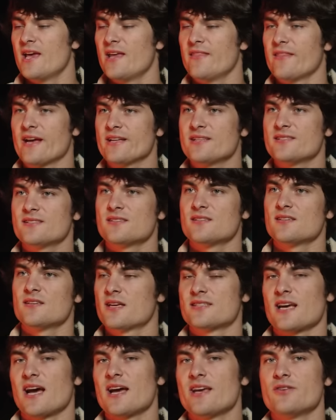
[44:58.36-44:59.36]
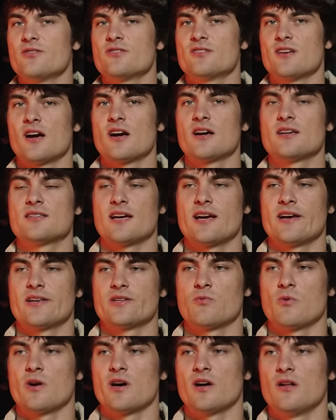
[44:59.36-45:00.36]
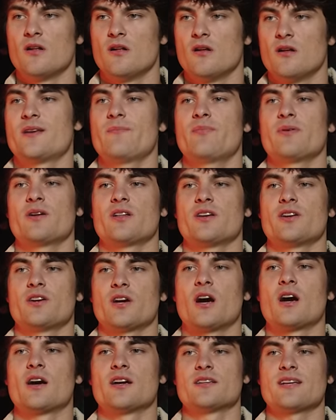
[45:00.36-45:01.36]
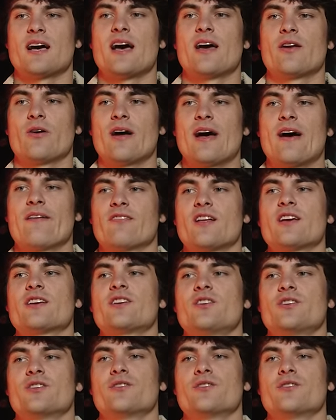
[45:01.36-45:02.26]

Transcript: and that's because i use the rsi as well typically your rsi will have like